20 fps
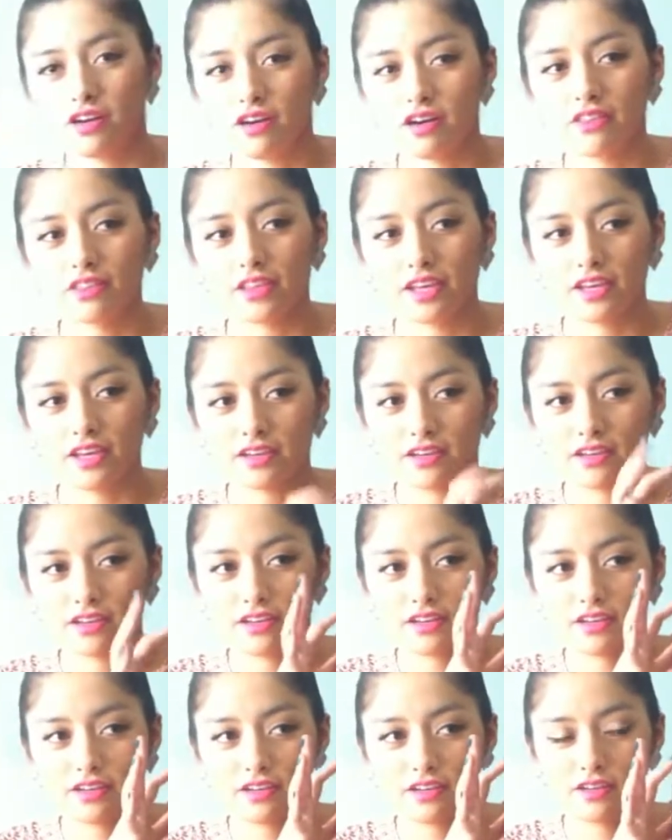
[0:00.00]
on like
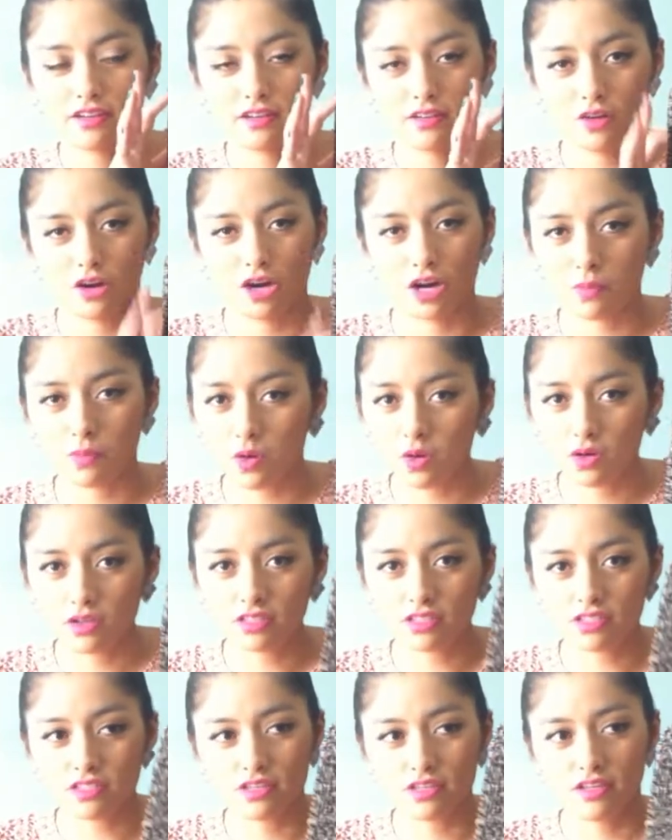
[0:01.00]

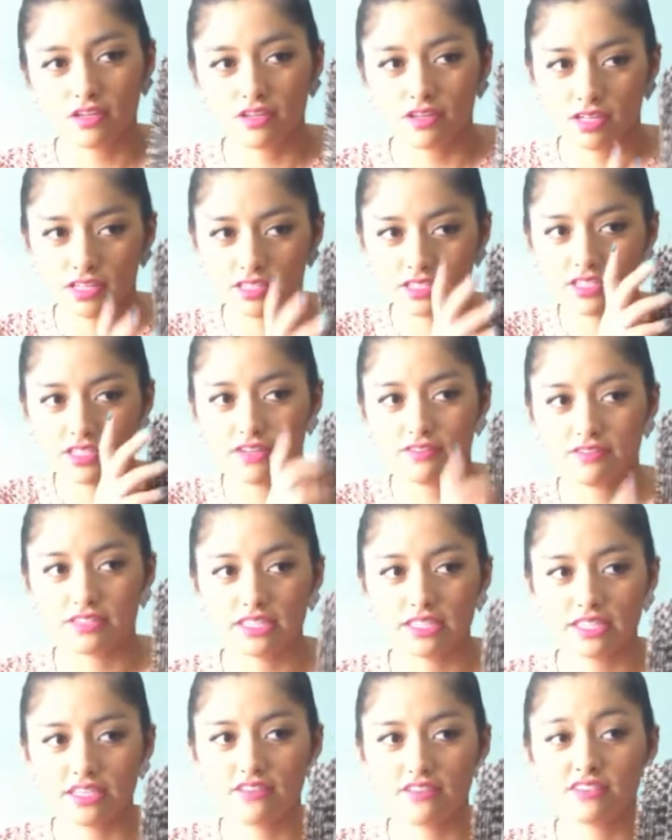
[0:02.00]
armholes instead of
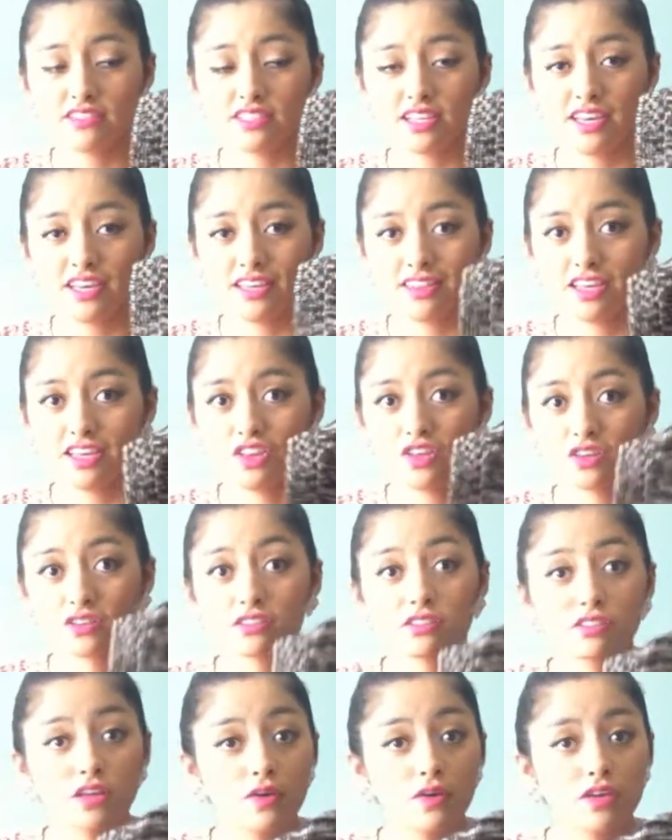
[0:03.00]
sleeves and they look
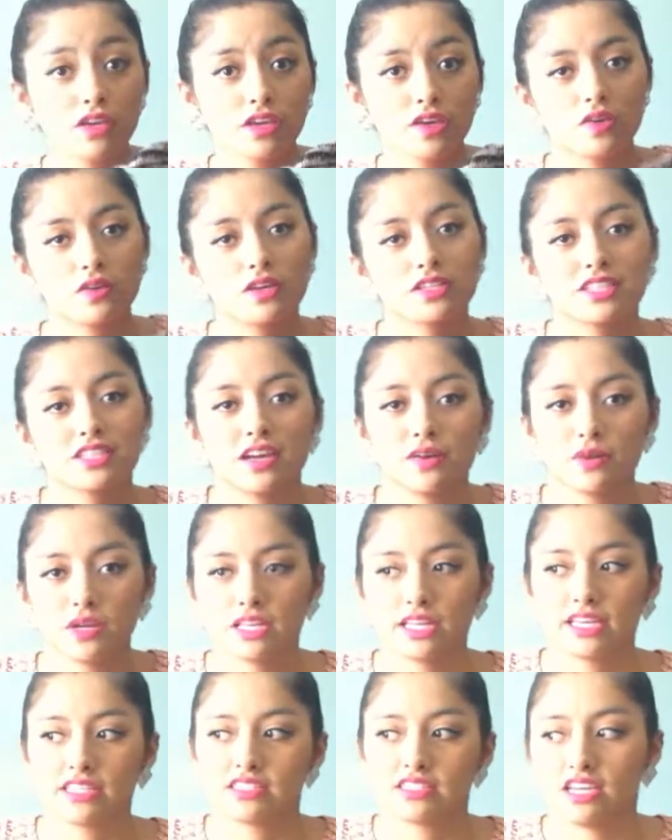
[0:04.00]
so cute because I
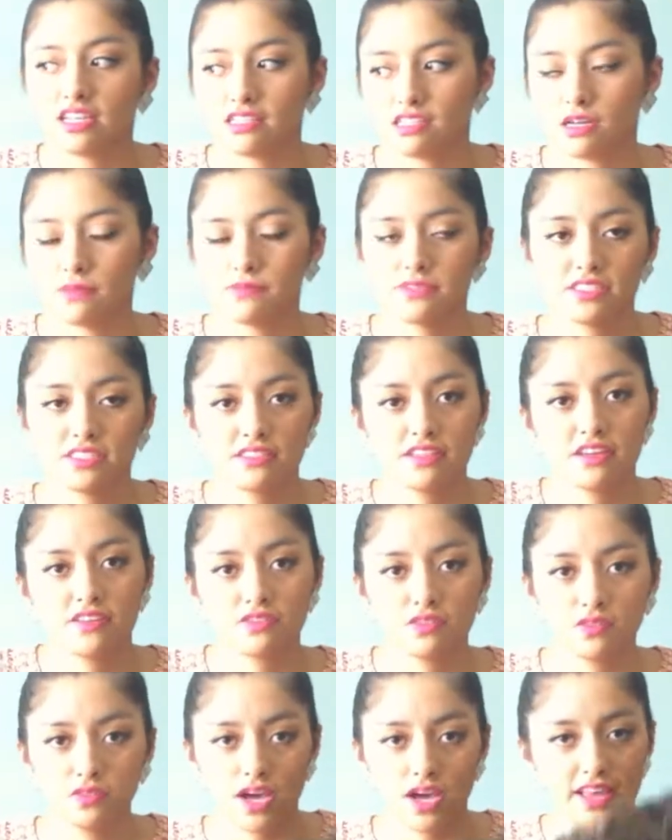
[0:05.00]
really like tank tops and
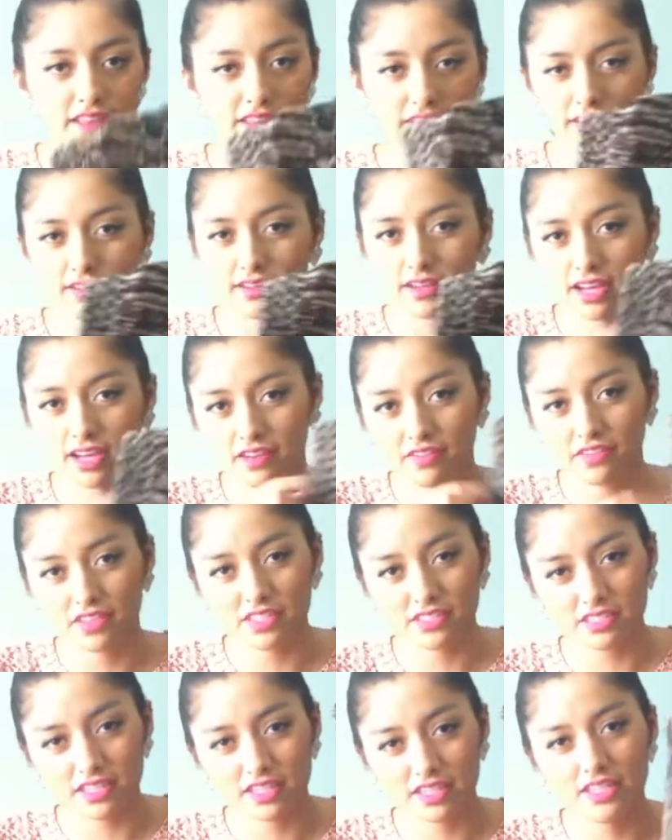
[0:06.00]
stuff so I like kind of
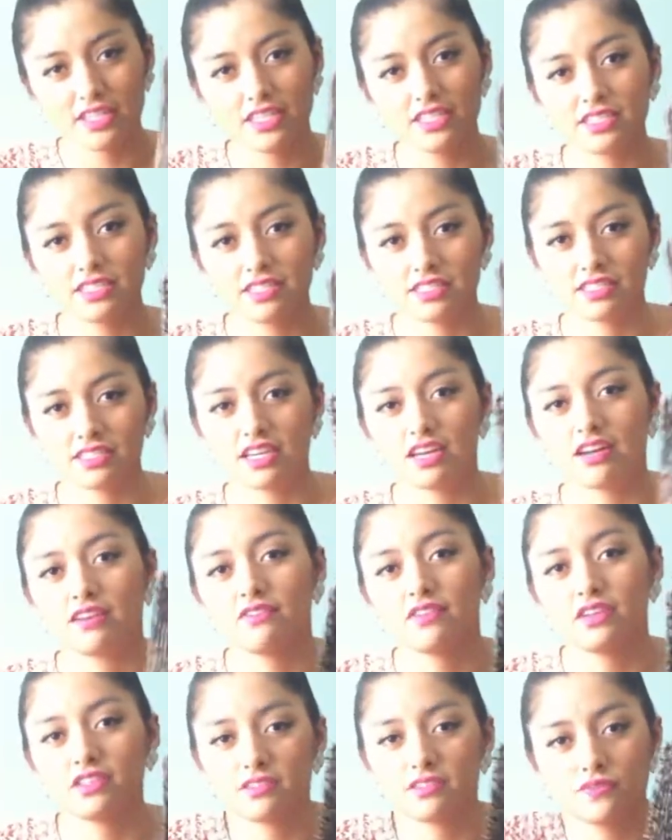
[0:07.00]
things like this instead
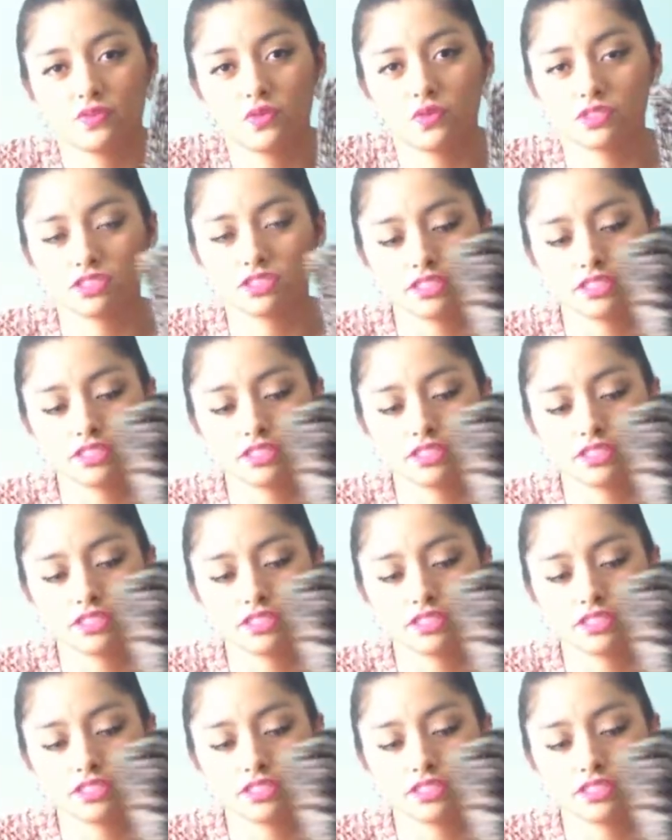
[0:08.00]
of a full